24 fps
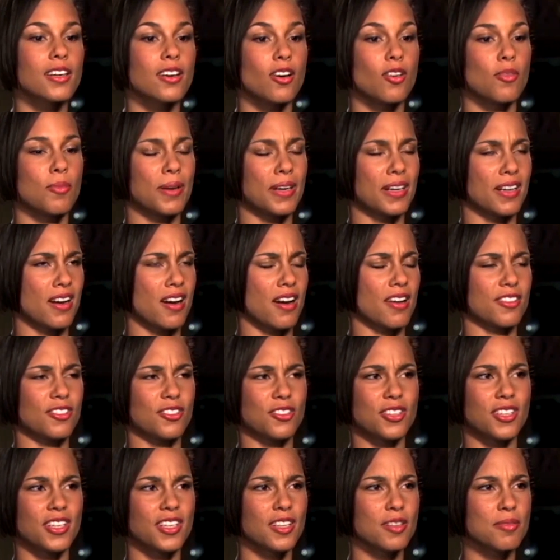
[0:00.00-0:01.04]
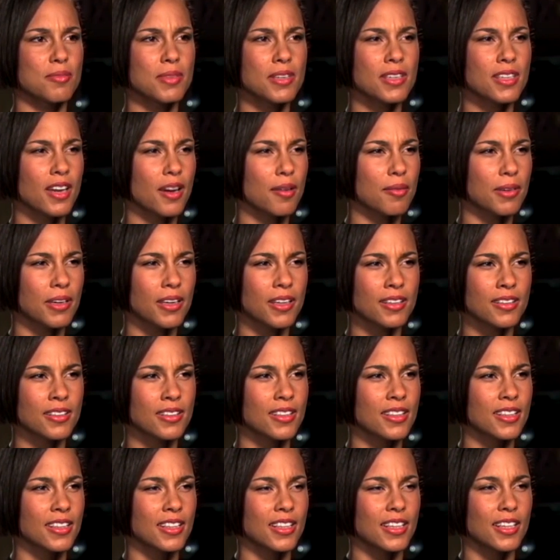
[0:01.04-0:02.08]
Oh my gosh, you kidding me? I mean,
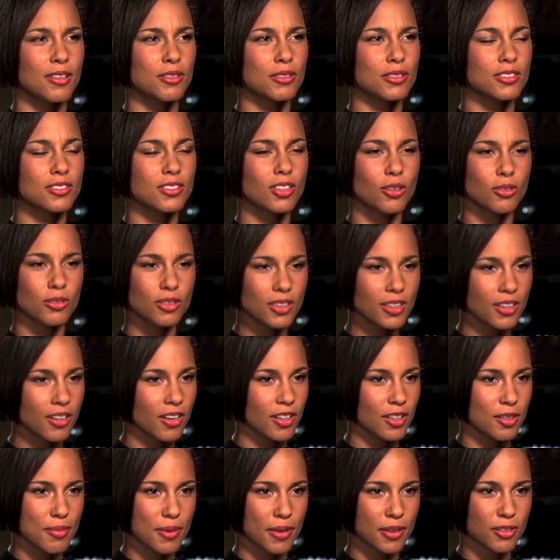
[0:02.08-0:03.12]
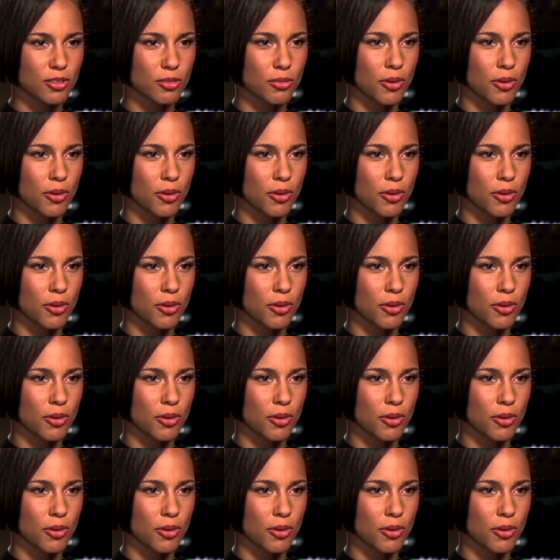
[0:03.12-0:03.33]
it was totally all about the